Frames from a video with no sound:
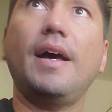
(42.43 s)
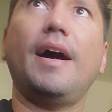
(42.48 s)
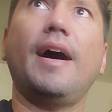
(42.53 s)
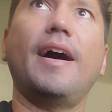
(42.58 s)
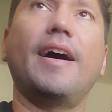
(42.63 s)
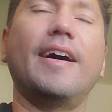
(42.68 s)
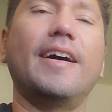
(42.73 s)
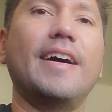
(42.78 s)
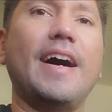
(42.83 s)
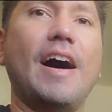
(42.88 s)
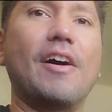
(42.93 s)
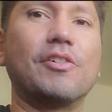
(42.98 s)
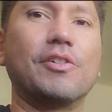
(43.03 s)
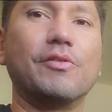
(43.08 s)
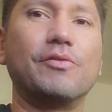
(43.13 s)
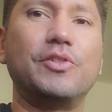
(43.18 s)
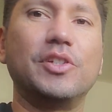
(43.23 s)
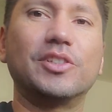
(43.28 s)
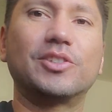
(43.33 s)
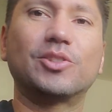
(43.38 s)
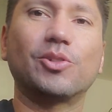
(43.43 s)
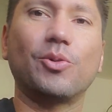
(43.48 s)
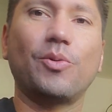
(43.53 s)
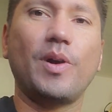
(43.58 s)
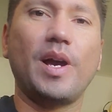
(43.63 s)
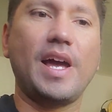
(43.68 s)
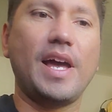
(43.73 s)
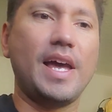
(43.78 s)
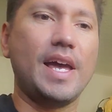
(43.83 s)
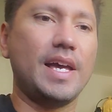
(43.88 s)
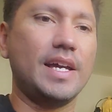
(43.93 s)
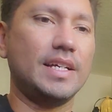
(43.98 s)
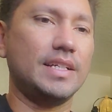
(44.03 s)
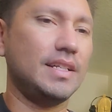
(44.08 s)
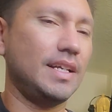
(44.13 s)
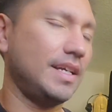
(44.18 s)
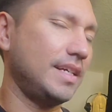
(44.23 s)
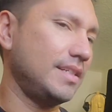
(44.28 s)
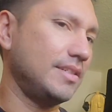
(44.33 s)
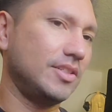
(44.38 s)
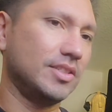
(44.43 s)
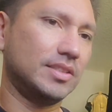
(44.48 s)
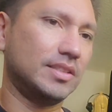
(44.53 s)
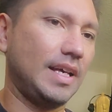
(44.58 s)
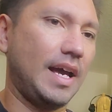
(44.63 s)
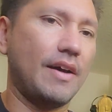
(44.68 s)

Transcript: out of disarray, and I just